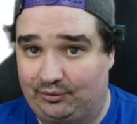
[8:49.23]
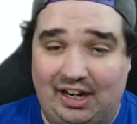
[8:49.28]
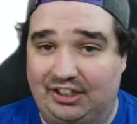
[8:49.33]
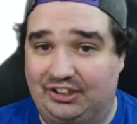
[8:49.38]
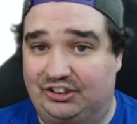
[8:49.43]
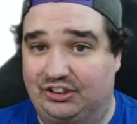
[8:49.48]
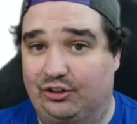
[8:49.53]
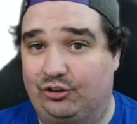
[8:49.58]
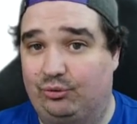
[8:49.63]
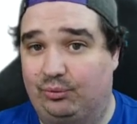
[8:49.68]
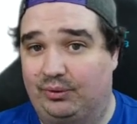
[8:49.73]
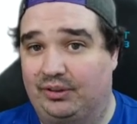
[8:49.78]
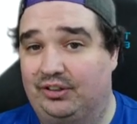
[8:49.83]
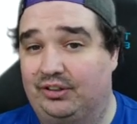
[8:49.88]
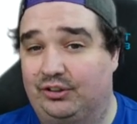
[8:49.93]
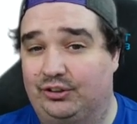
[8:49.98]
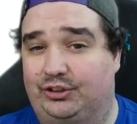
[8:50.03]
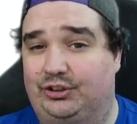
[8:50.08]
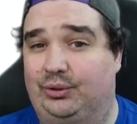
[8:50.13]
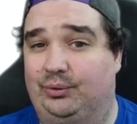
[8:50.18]
I just wanted
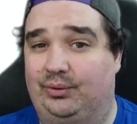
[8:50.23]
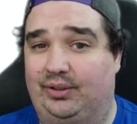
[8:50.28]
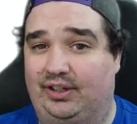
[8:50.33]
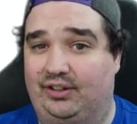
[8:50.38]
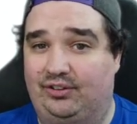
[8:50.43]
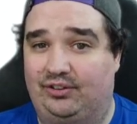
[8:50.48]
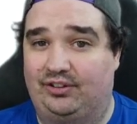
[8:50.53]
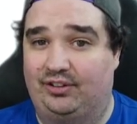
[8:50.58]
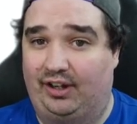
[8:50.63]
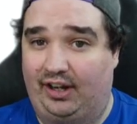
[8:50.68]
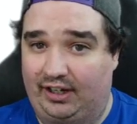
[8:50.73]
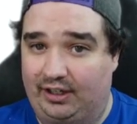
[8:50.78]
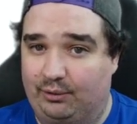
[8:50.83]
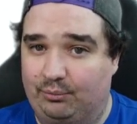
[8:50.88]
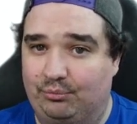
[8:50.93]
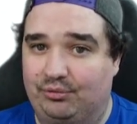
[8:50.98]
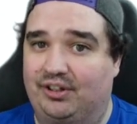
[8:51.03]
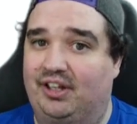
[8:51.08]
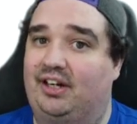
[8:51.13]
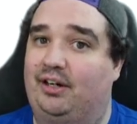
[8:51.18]
to showcase the
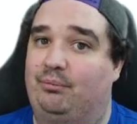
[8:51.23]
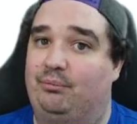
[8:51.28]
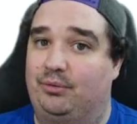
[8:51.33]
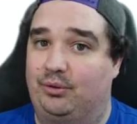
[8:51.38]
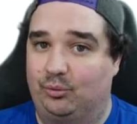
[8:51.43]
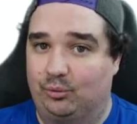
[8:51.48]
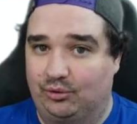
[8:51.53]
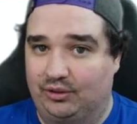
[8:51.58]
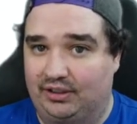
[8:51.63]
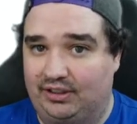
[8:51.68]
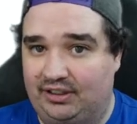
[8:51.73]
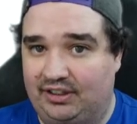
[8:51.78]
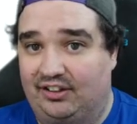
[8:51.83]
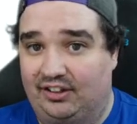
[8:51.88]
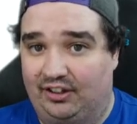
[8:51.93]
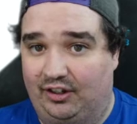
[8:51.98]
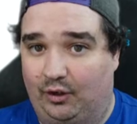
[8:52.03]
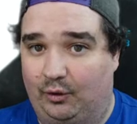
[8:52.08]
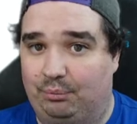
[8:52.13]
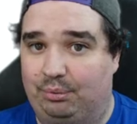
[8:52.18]
items that I'm using to
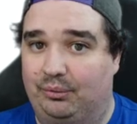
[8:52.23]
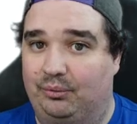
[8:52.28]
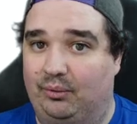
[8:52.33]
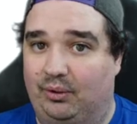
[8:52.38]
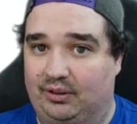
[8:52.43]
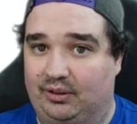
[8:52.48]
help you